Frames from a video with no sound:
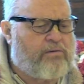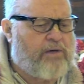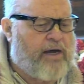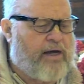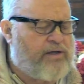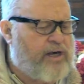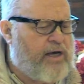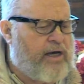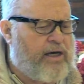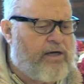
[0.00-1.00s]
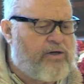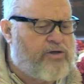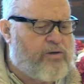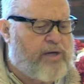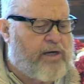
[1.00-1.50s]
as an
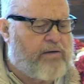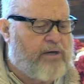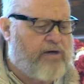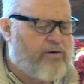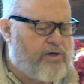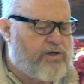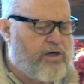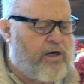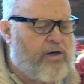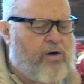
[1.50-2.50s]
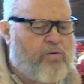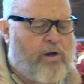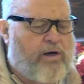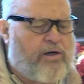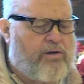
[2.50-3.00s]
instrument. And Krishna
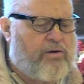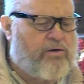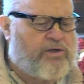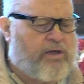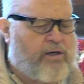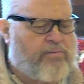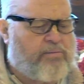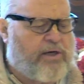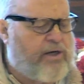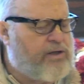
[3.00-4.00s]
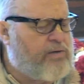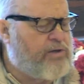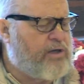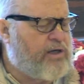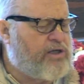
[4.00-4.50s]
wanted to use him because he was
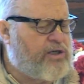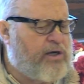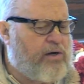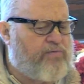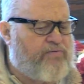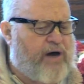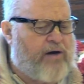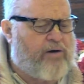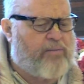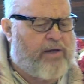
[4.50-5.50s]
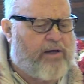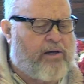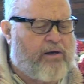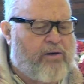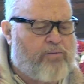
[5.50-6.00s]
a skilled fighter by the
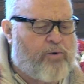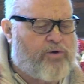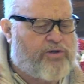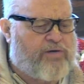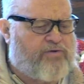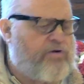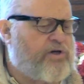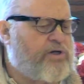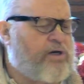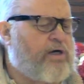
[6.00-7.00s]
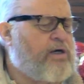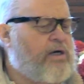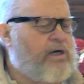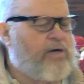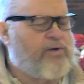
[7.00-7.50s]
mercy of Krishna.
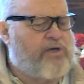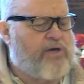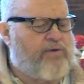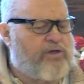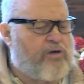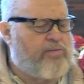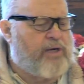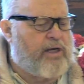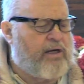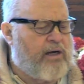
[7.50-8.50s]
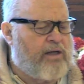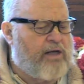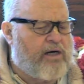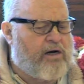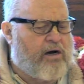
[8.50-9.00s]
He was given so many
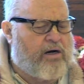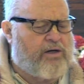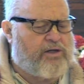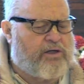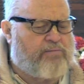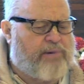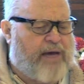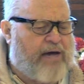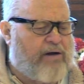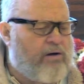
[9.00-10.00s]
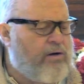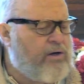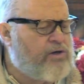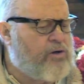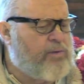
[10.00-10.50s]
alankars in battle,
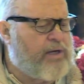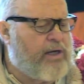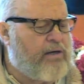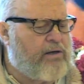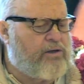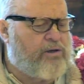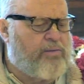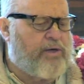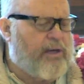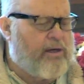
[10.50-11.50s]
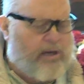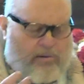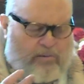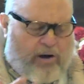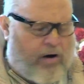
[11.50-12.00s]
so many
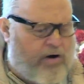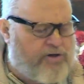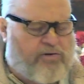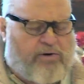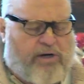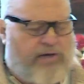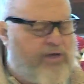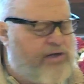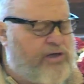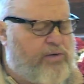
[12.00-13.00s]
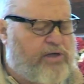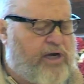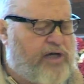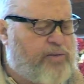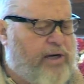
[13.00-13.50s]
archery and things he was
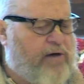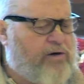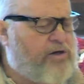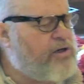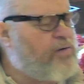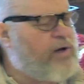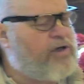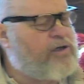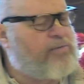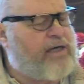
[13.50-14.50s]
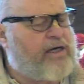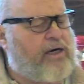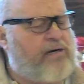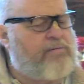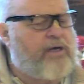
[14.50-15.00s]
expert at. Krishna wanted to make
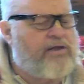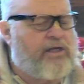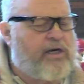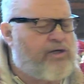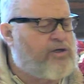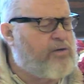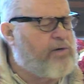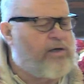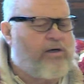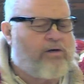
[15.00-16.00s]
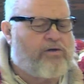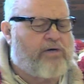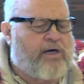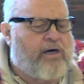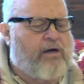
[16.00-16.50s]
him the instrument to
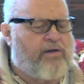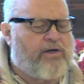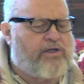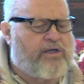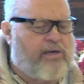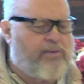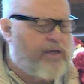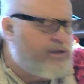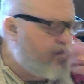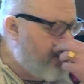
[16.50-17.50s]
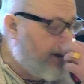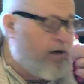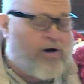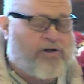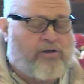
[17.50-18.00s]
kill all these demons. But then
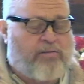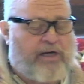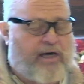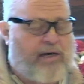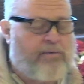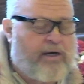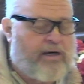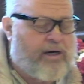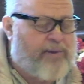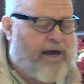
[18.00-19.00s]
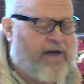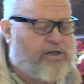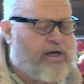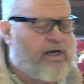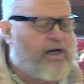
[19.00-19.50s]
Arjuna became
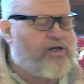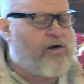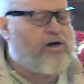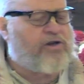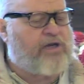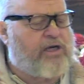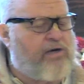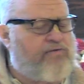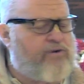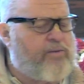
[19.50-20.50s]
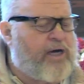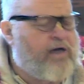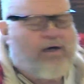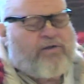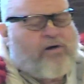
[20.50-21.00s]
compassionate and he started thinking, for me,
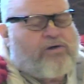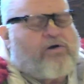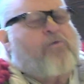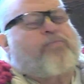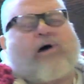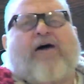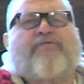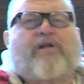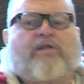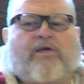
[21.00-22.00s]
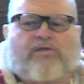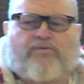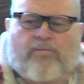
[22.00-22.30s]
there's no profit in this for